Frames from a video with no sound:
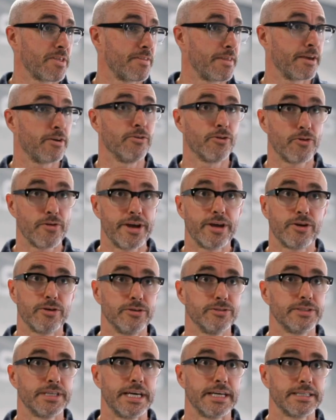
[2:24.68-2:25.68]
They've got great
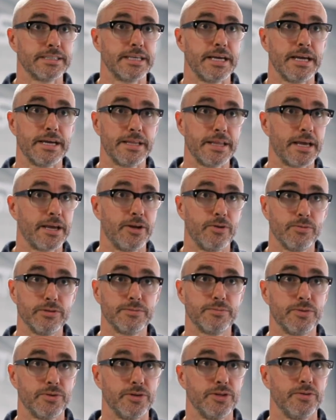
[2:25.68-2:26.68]
contacts there. They can
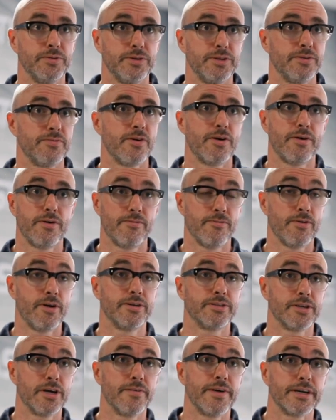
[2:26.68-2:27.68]
always point you in the
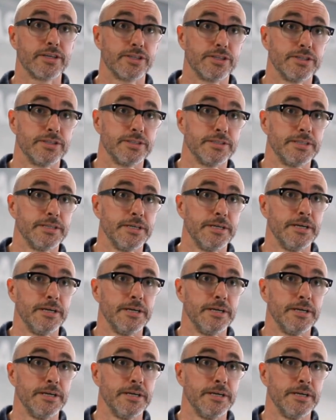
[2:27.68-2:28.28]
right direction.